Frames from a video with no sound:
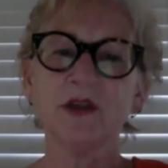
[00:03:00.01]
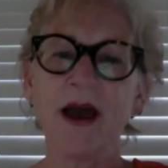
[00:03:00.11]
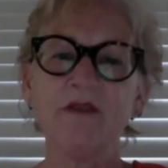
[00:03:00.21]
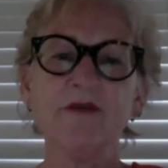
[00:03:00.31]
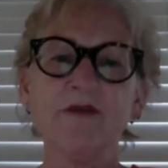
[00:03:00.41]

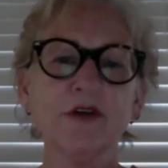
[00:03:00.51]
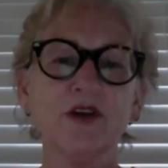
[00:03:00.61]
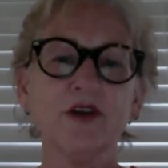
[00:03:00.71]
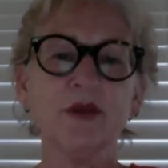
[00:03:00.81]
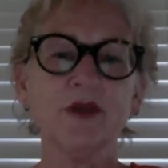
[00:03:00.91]

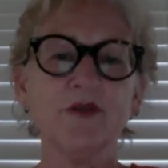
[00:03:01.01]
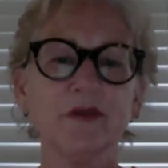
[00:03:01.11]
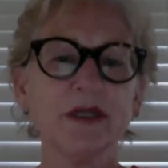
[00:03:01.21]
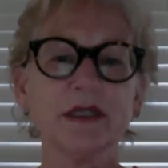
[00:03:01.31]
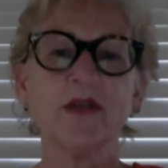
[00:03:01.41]
Afro-Cuban
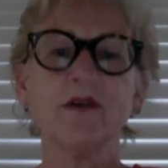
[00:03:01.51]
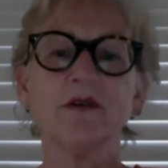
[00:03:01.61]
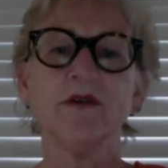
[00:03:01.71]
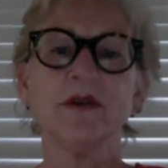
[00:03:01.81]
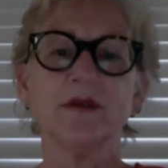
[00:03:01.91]
tresillo
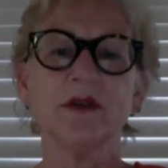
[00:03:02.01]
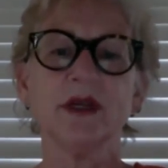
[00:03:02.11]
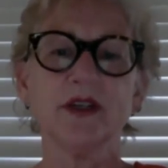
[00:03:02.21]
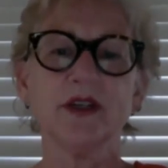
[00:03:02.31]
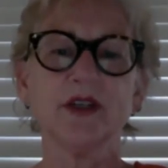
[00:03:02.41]
rhythm that I just